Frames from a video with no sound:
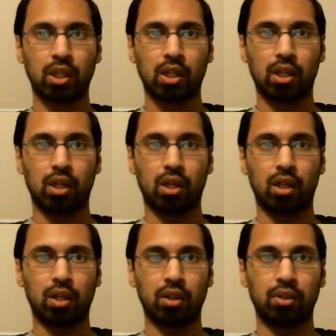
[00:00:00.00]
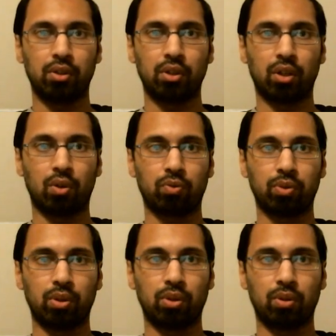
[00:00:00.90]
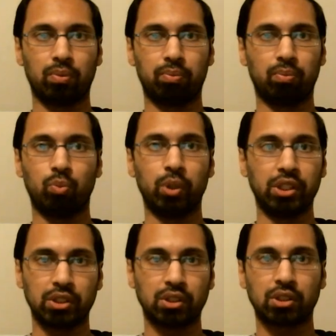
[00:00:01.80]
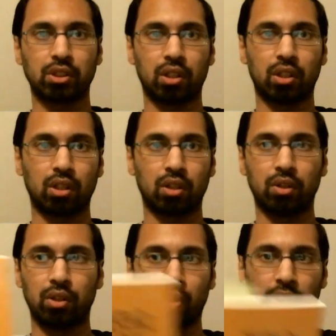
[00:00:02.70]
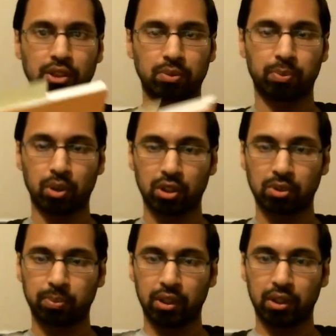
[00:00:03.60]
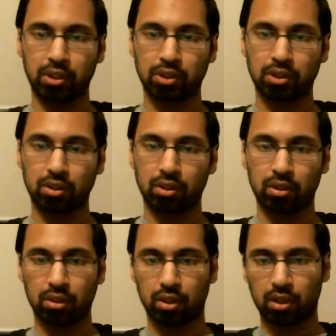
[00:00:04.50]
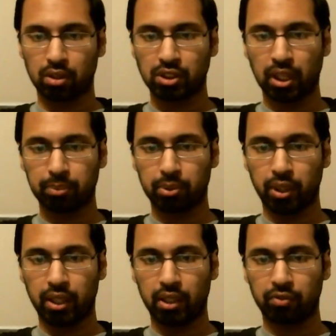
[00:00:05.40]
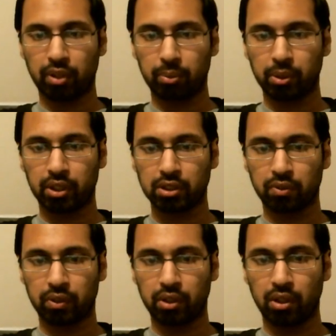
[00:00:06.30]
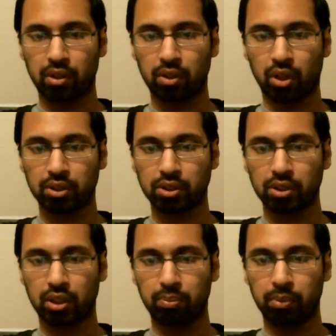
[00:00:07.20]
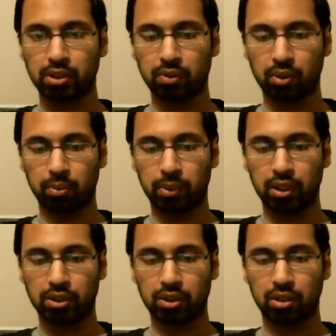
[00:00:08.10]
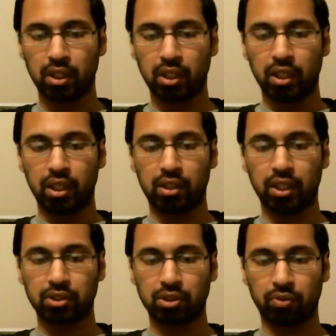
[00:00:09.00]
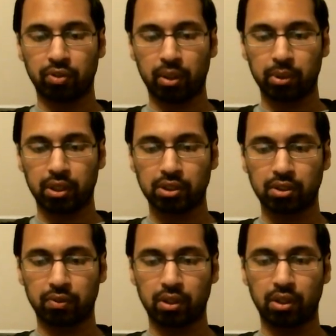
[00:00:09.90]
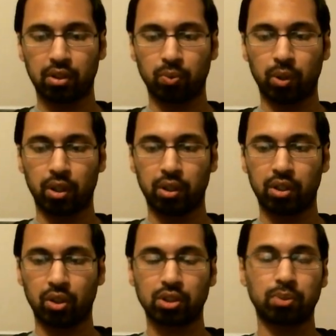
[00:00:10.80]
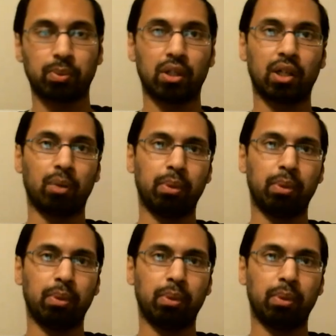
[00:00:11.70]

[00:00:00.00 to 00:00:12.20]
for reasons, as his book explains in chapter 8, Fabrication of Hadith Causes a Means of Elimination, Intentional Fabrication of Hadith, where he talks about how